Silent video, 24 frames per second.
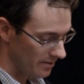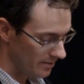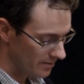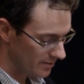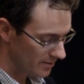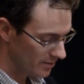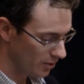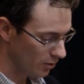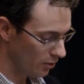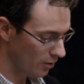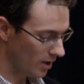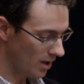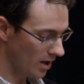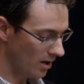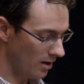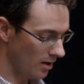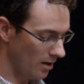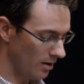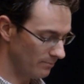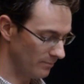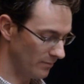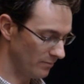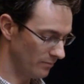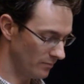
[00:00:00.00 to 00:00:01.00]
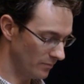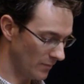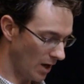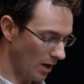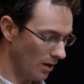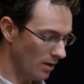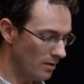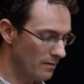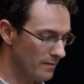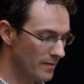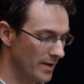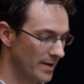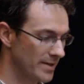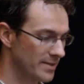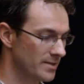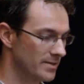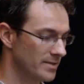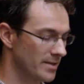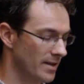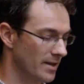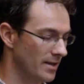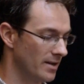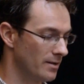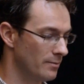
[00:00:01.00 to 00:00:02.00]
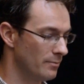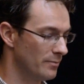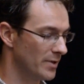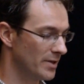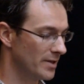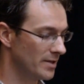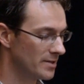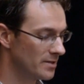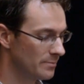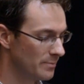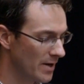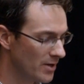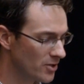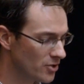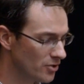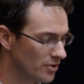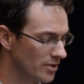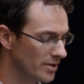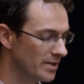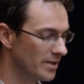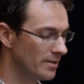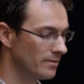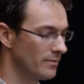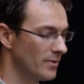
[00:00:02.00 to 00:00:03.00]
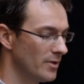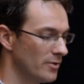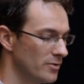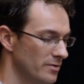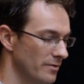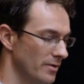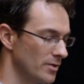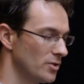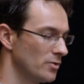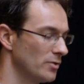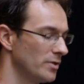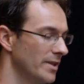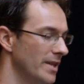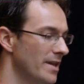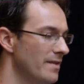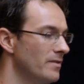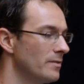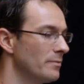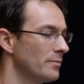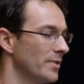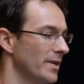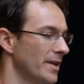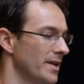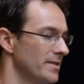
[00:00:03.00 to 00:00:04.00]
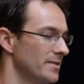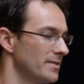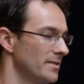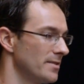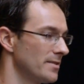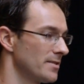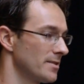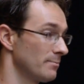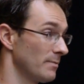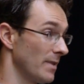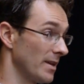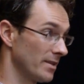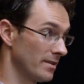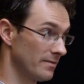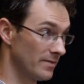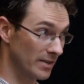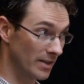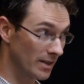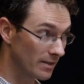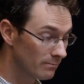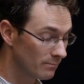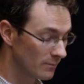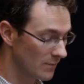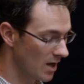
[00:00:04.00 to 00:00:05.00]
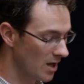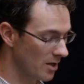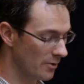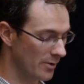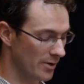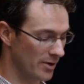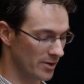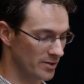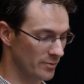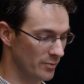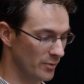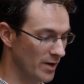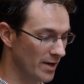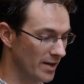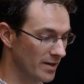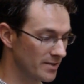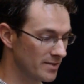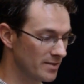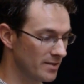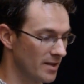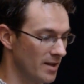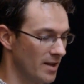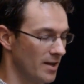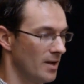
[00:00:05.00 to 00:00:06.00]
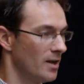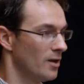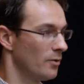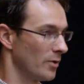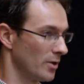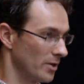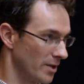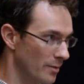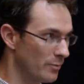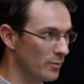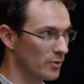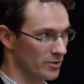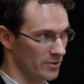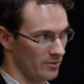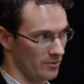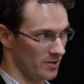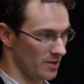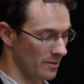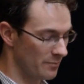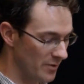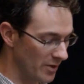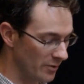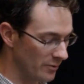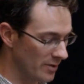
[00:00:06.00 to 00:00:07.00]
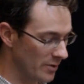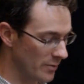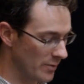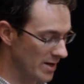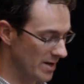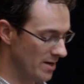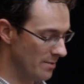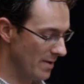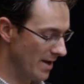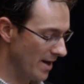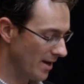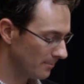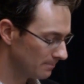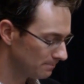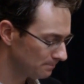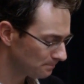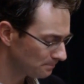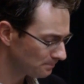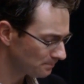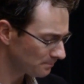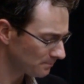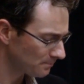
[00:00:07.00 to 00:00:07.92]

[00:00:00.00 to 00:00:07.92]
So all of us, but especially those of us who live in places, I live in Colorado Springs, where liberals are something we read about,